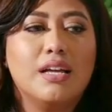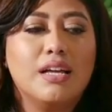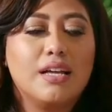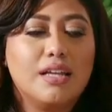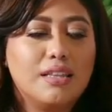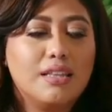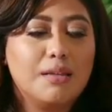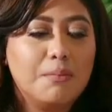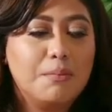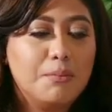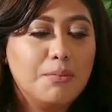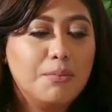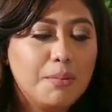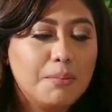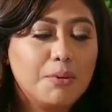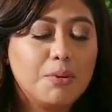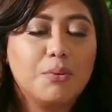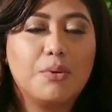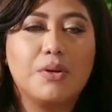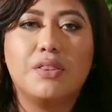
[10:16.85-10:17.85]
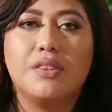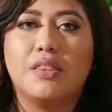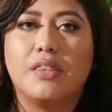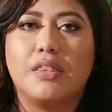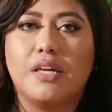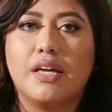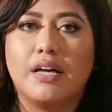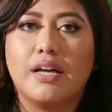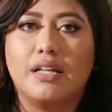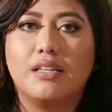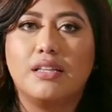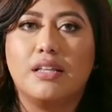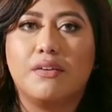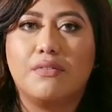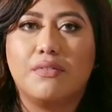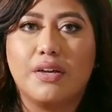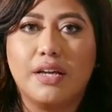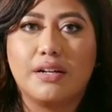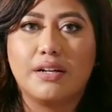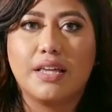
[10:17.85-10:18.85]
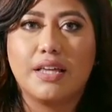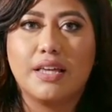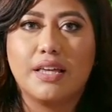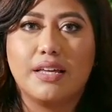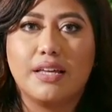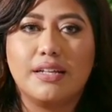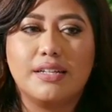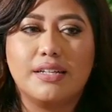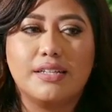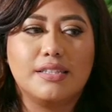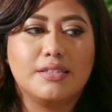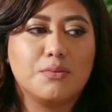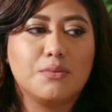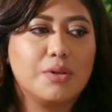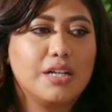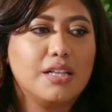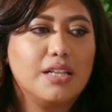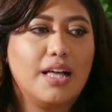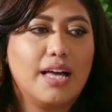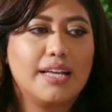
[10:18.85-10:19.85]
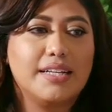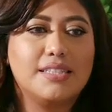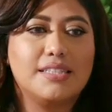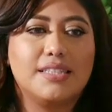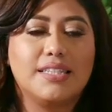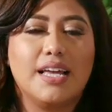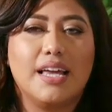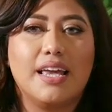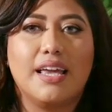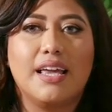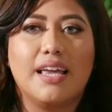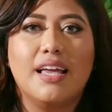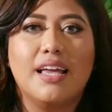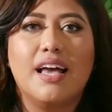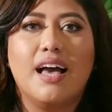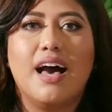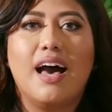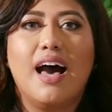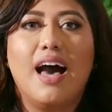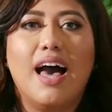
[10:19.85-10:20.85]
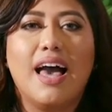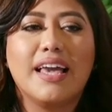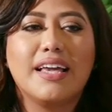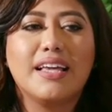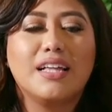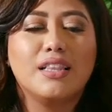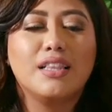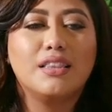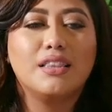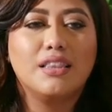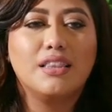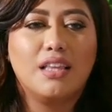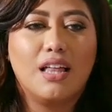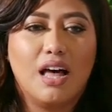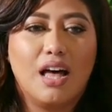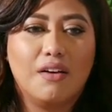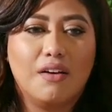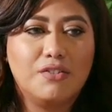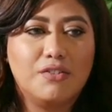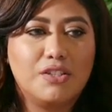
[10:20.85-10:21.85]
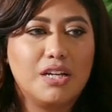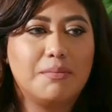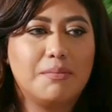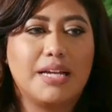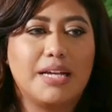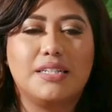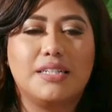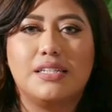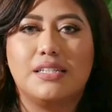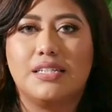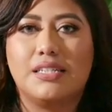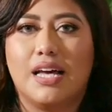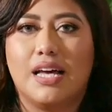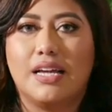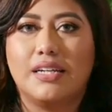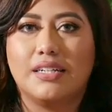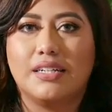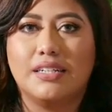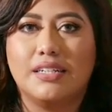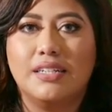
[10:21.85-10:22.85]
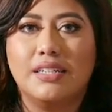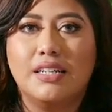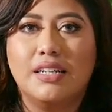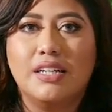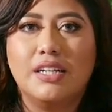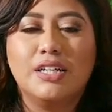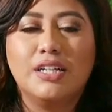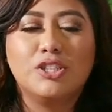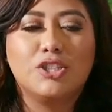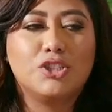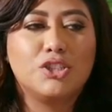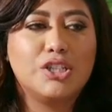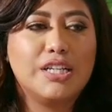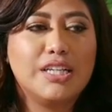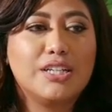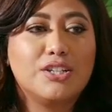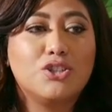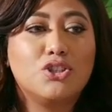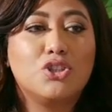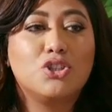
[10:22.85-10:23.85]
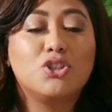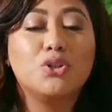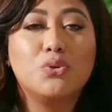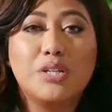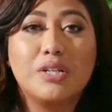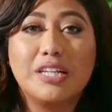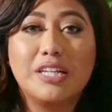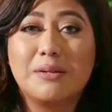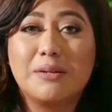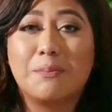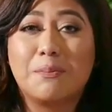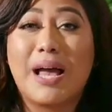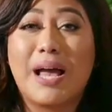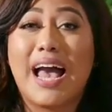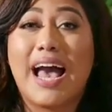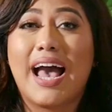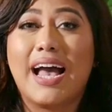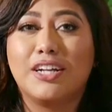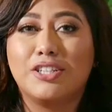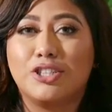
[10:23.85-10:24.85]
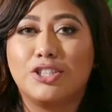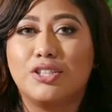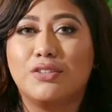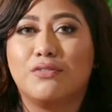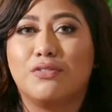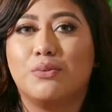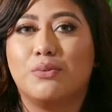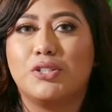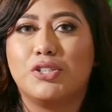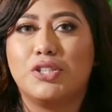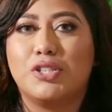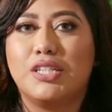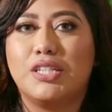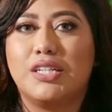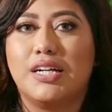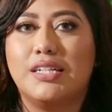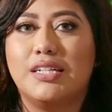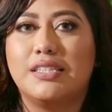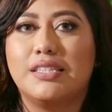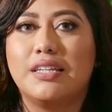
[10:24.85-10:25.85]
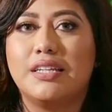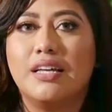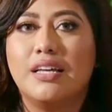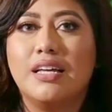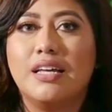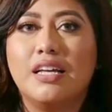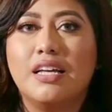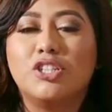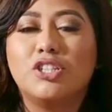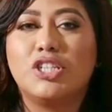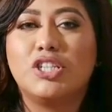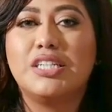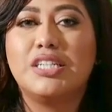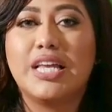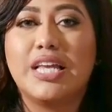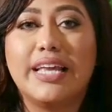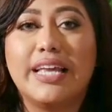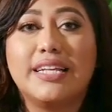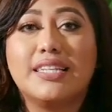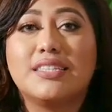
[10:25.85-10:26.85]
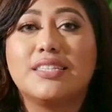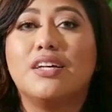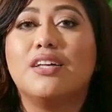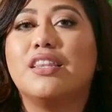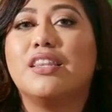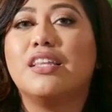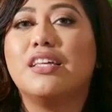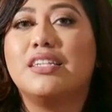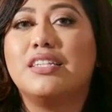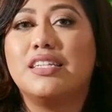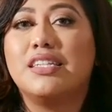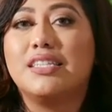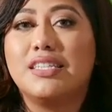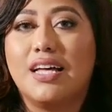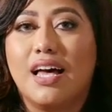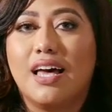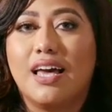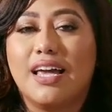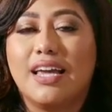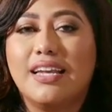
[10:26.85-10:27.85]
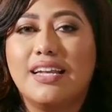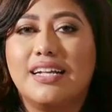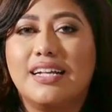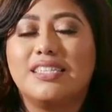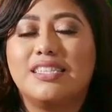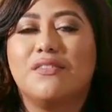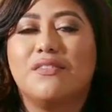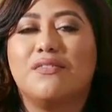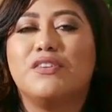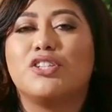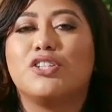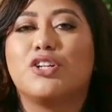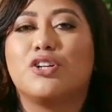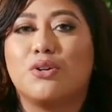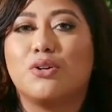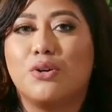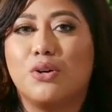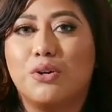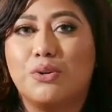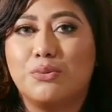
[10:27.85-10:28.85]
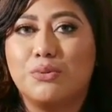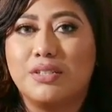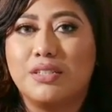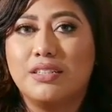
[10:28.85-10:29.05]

The number one thing I love hearing is when clients say, I loved my designer. She exuded passion for what she does. She takes on the design as if it's her own